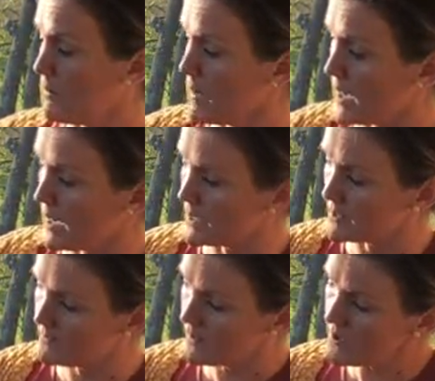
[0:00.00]
my,
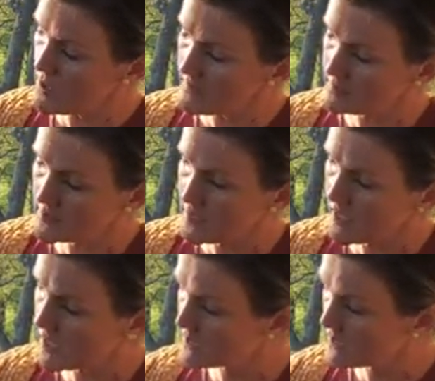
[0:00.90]
he's very
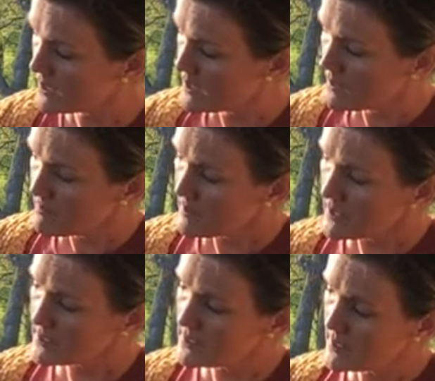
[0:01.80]
upset
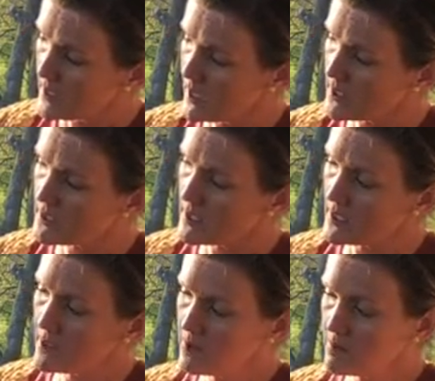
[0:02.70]
because he cut
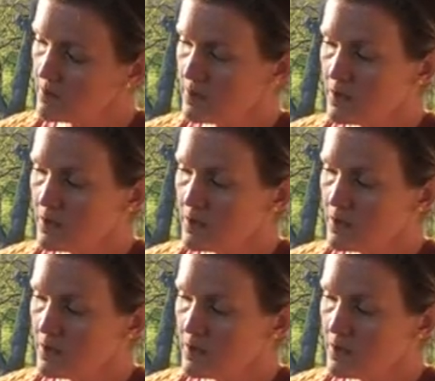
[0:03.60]
down